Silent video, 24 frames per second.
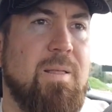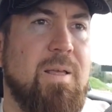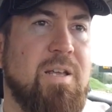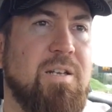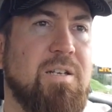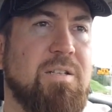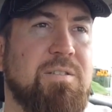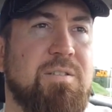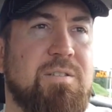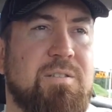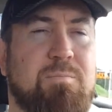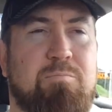
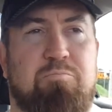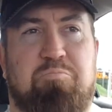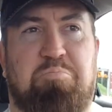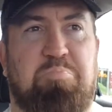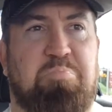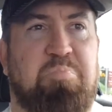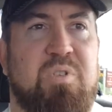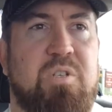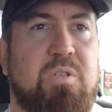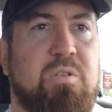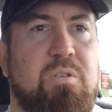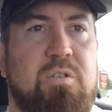and it's
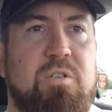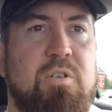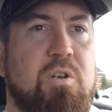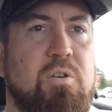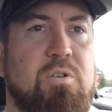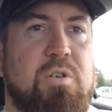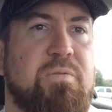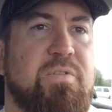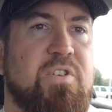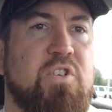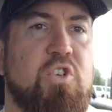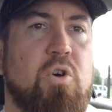you, you
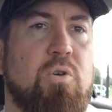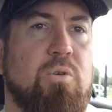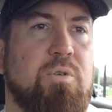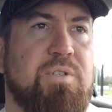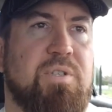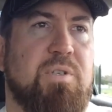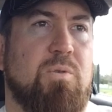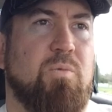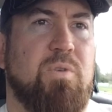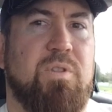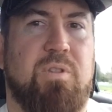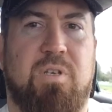don't even
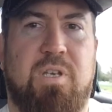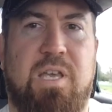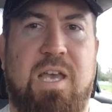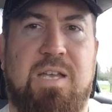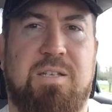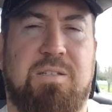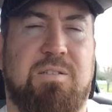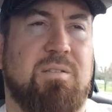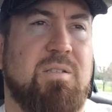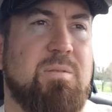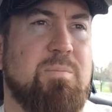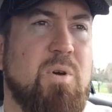notice it when the
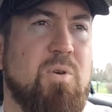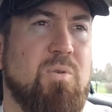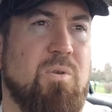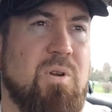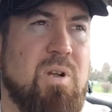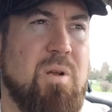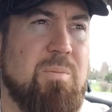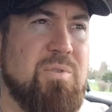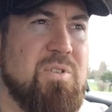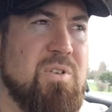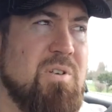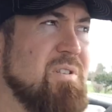gasoline motor
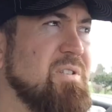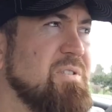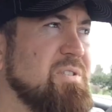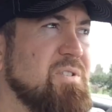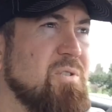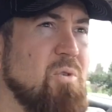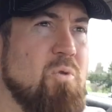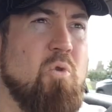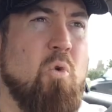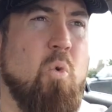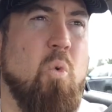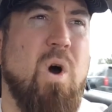comes on. It's
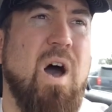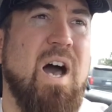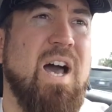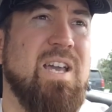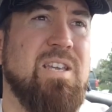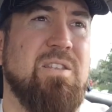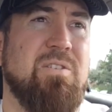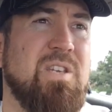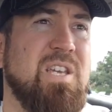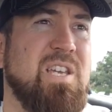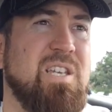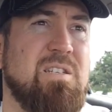so
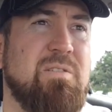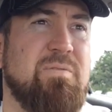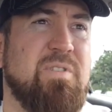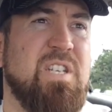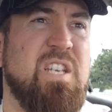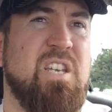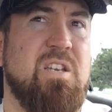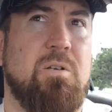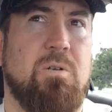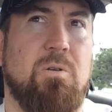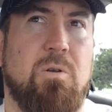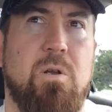quiet you can't even
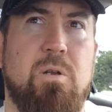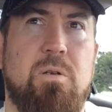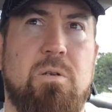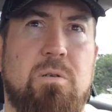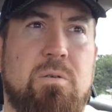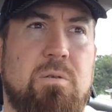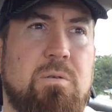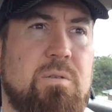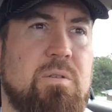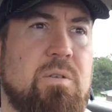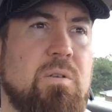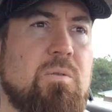hear it.
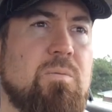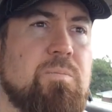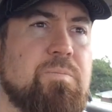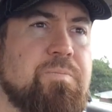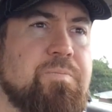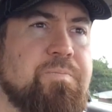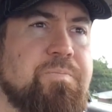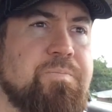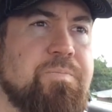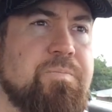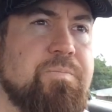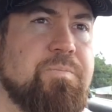So
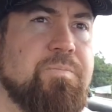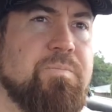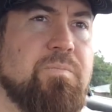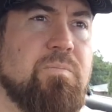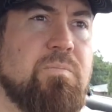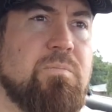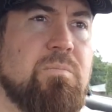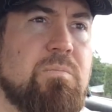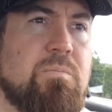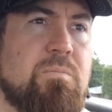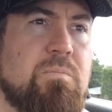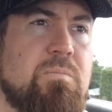
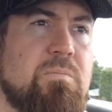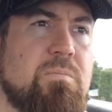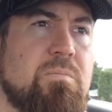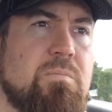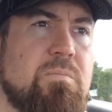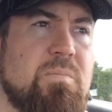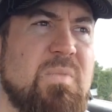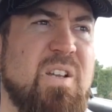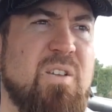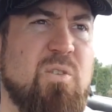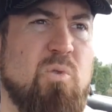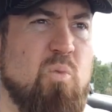
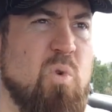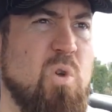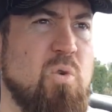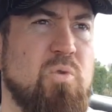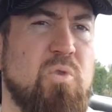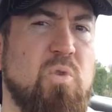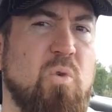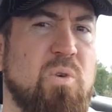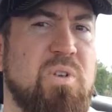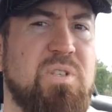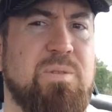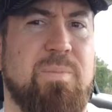you know, the
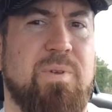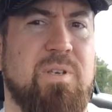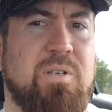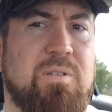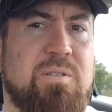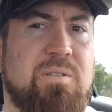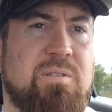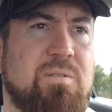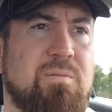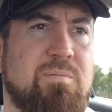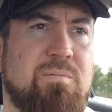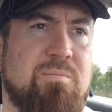road noise
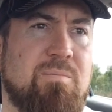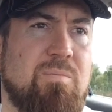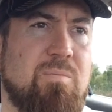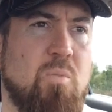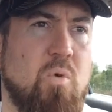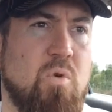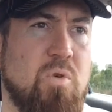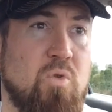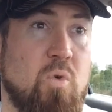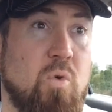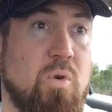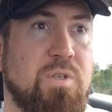makes
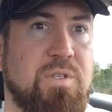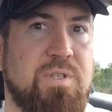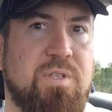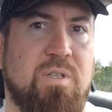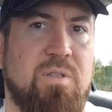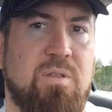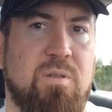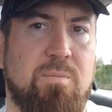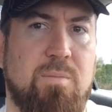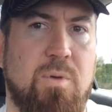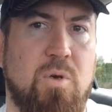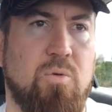more noise
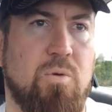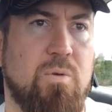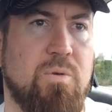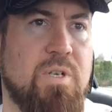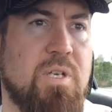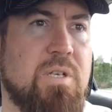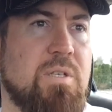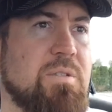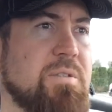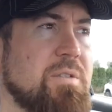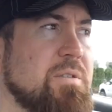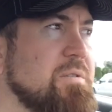than the motor
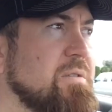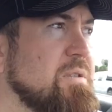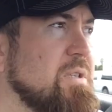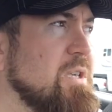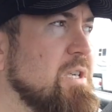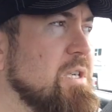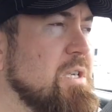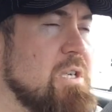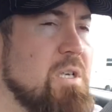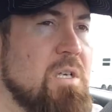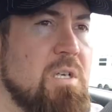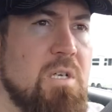does.
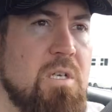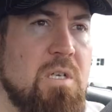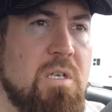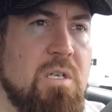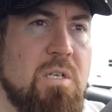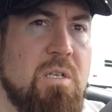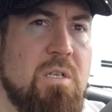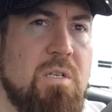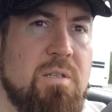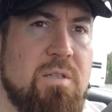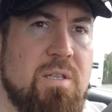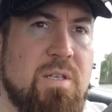
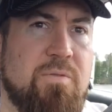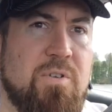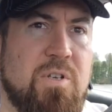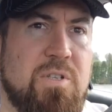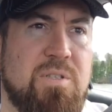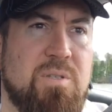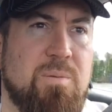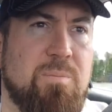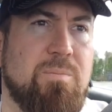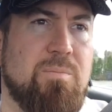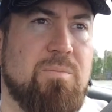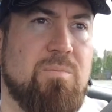They've
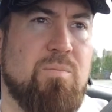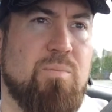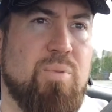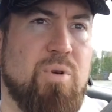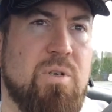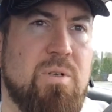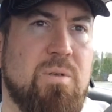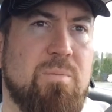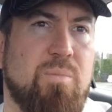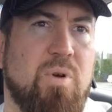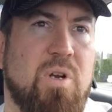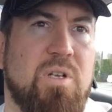got some
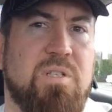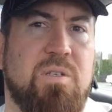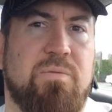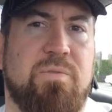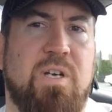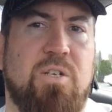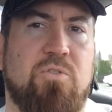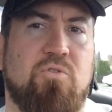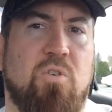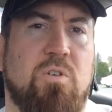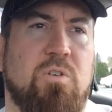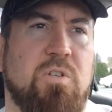pretty impressive
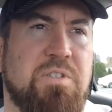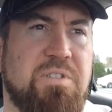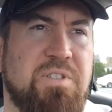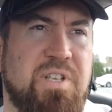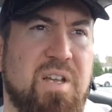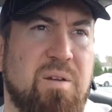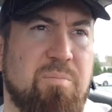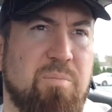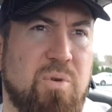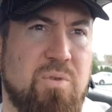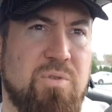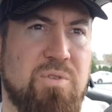hydraulic
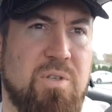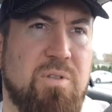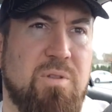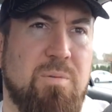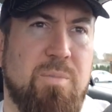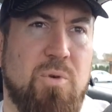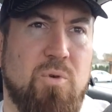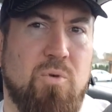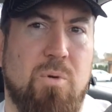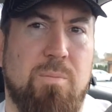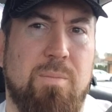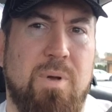dampers on the
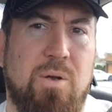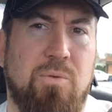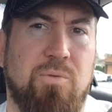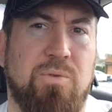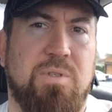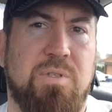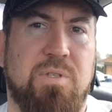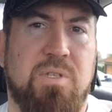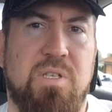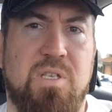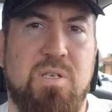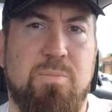motor
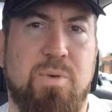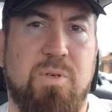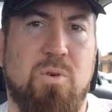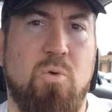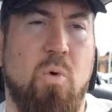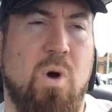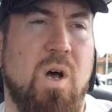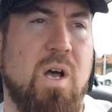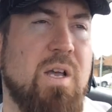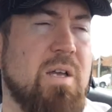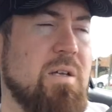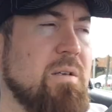mounts to keep it
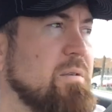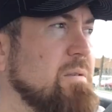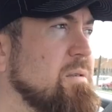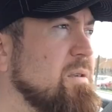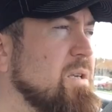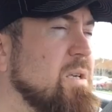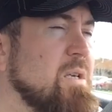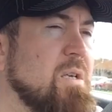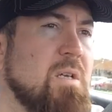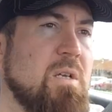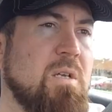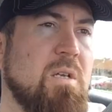quiet.
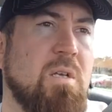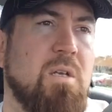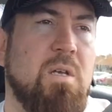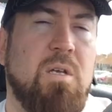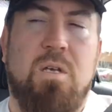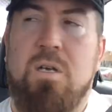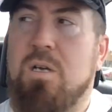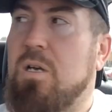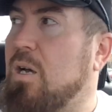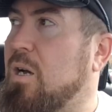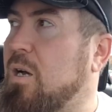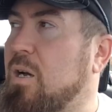
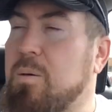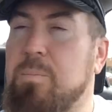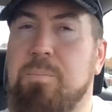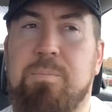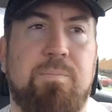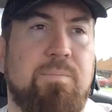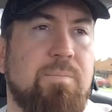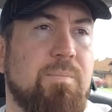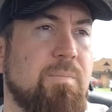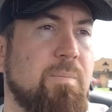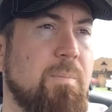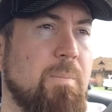
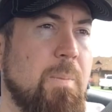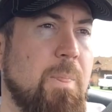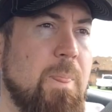Um,